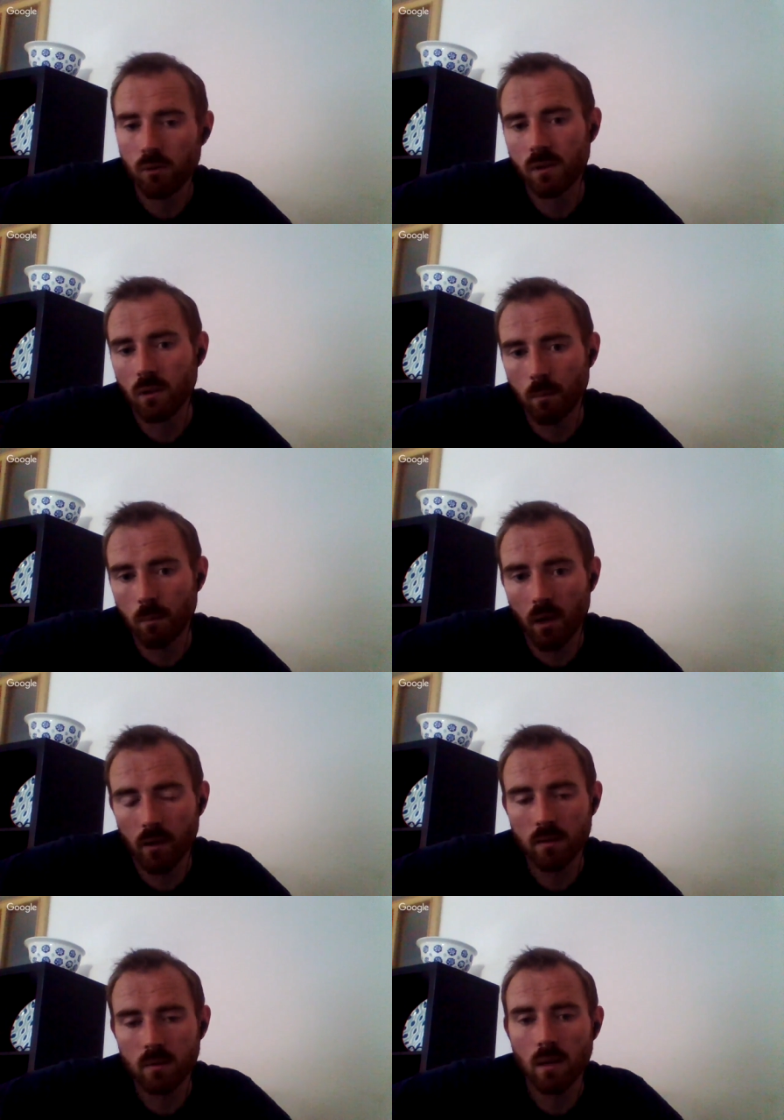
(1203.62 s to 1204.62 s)
the
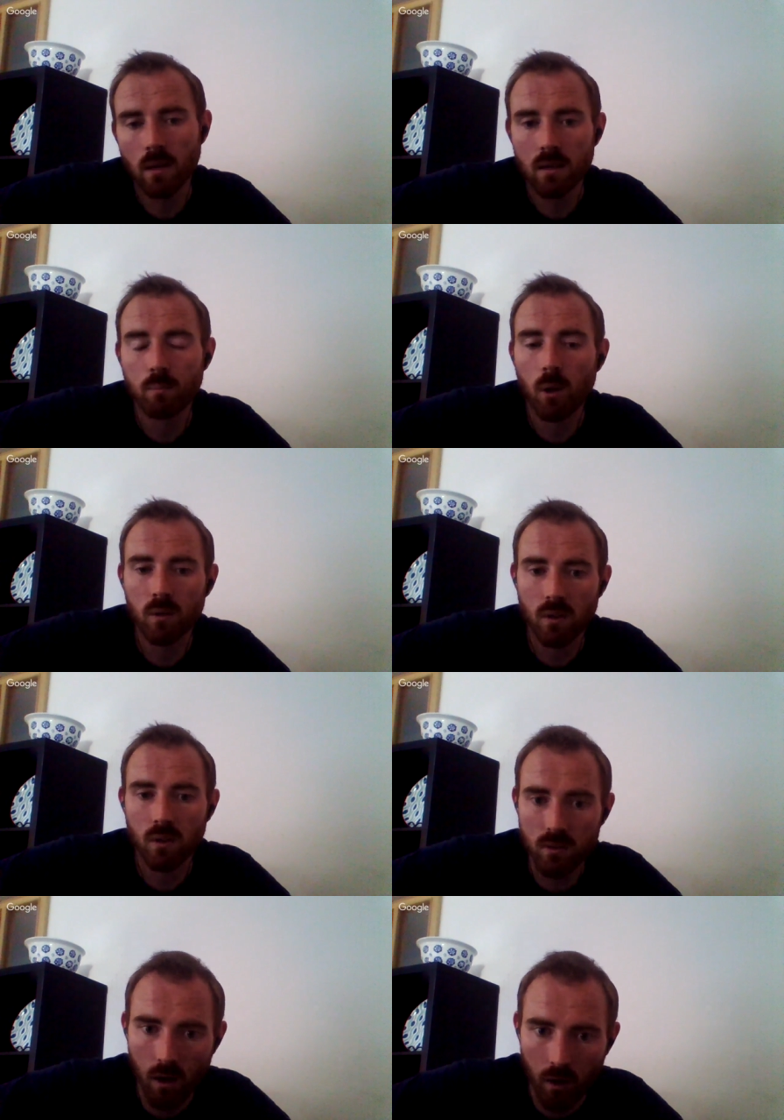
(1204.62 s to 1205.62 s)
binds as opposed to
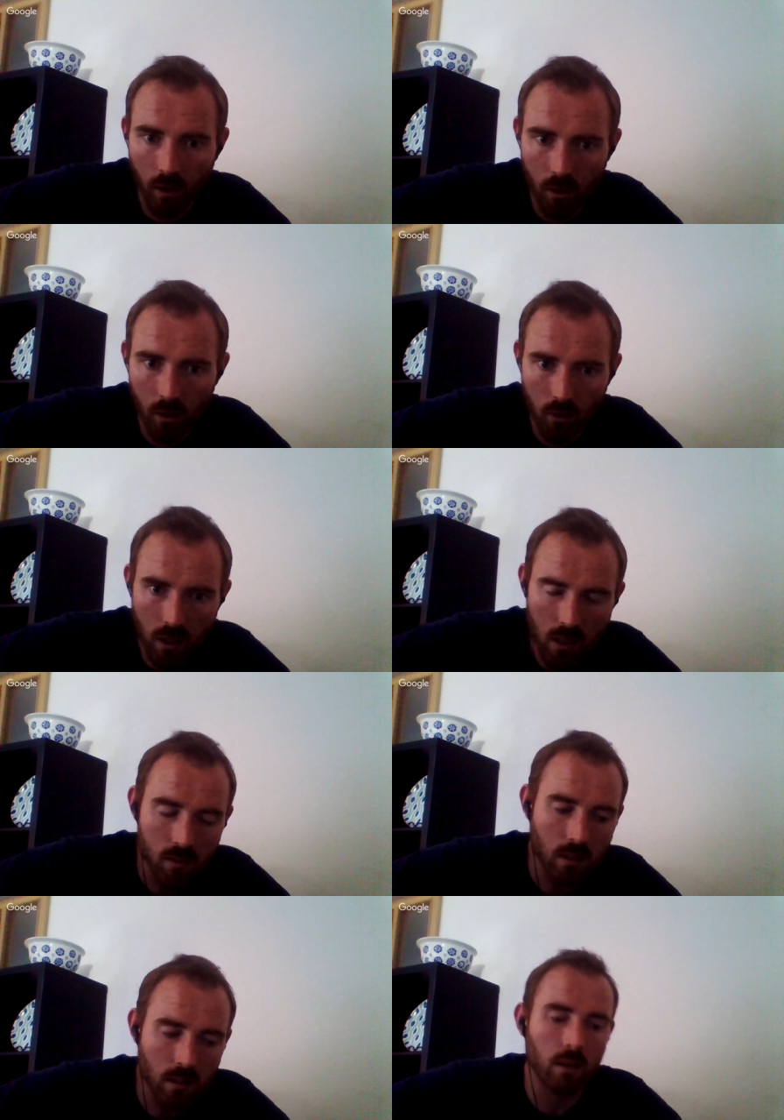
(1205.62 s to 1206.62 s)
starting on your knees and
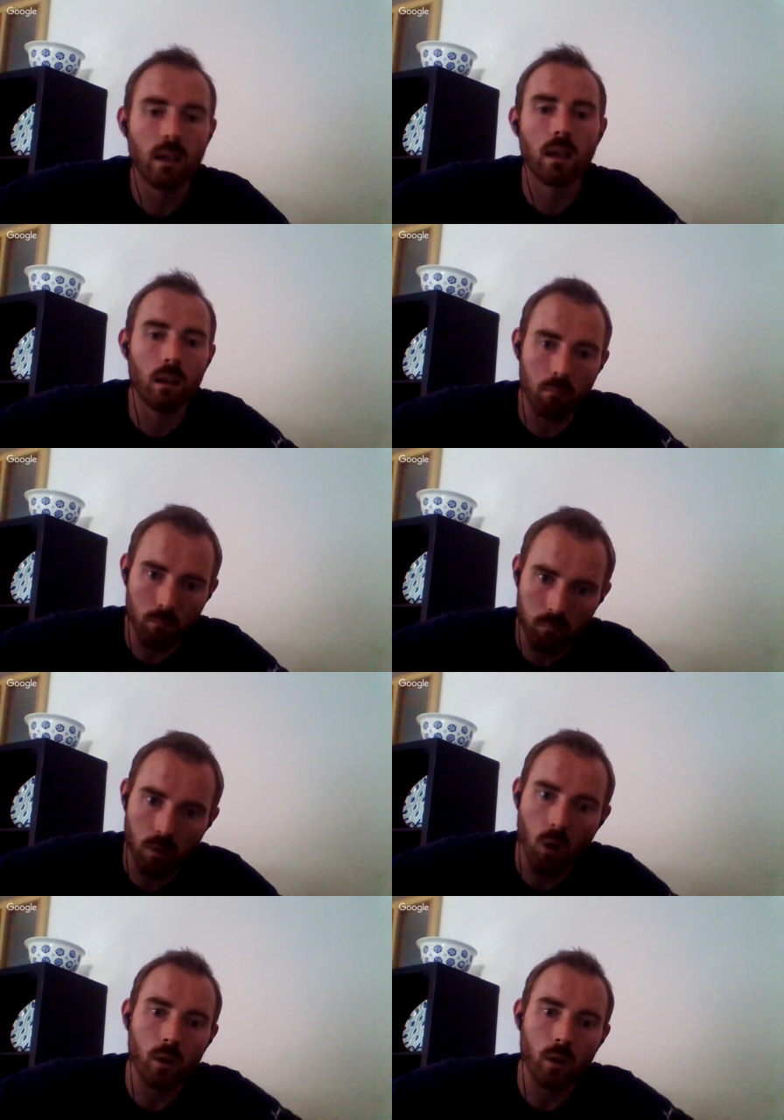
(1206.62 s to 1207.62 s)
then getting
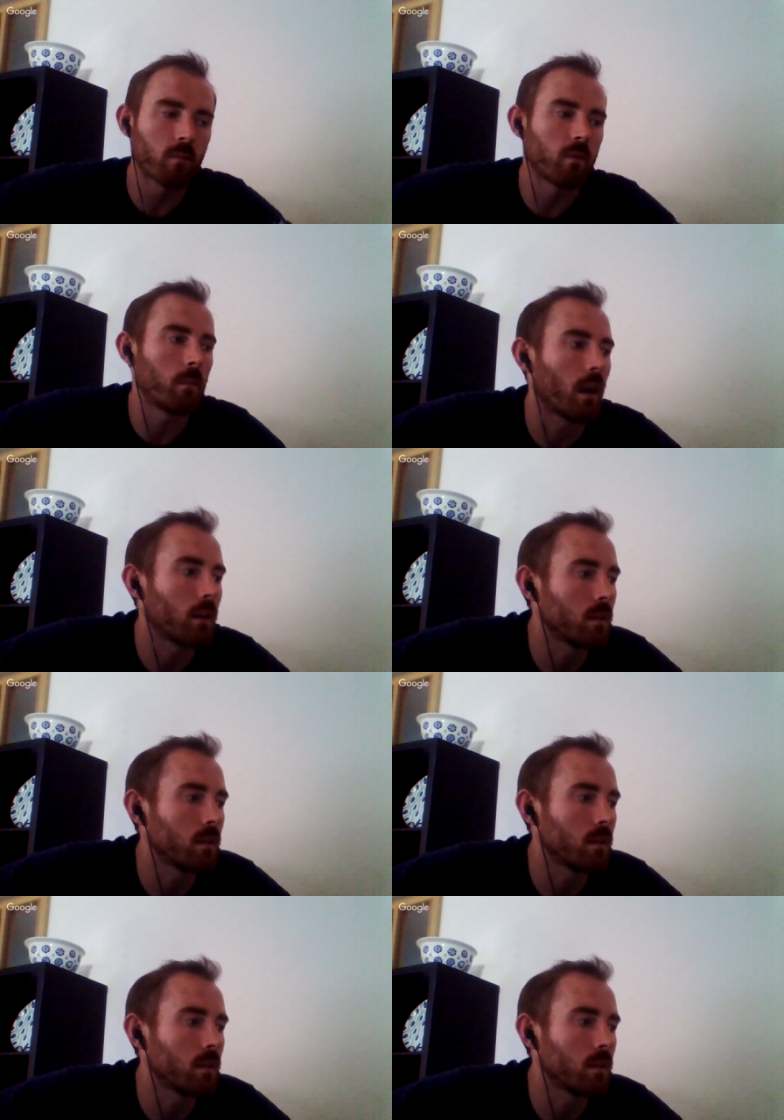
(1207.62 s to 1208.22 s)
going up from that.